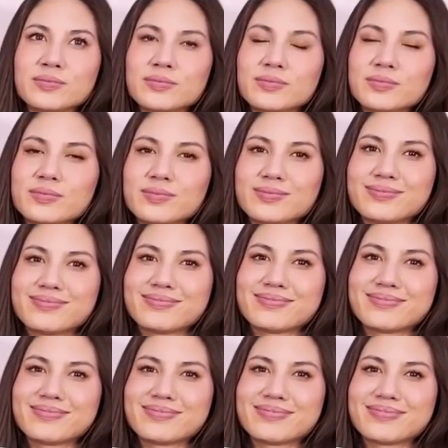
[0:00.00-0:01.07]

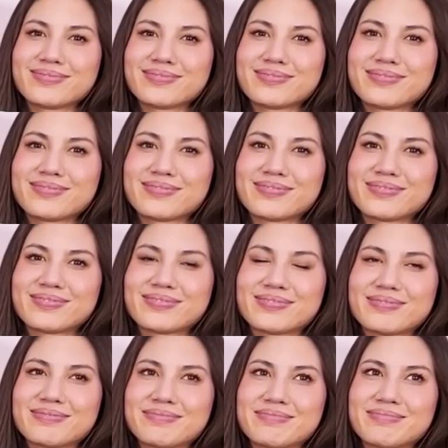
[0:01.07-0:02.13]

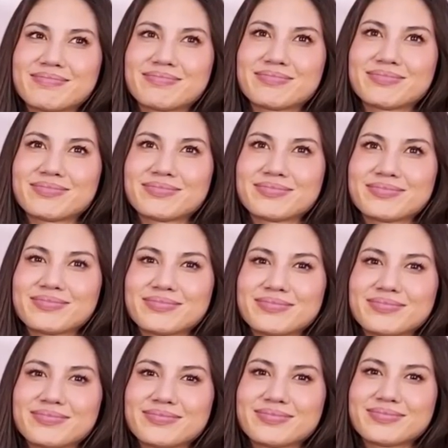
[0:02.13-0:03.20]

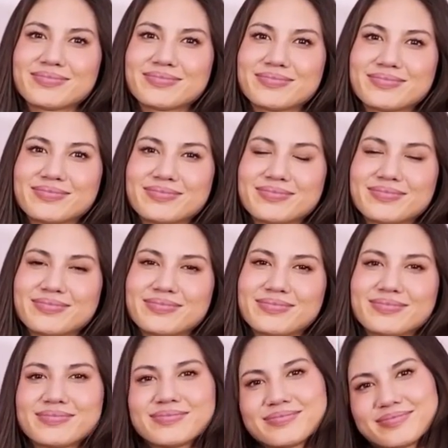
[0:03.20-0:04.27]

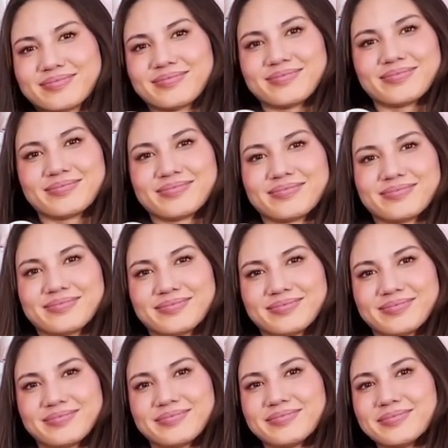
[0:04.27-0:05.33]
[no speech]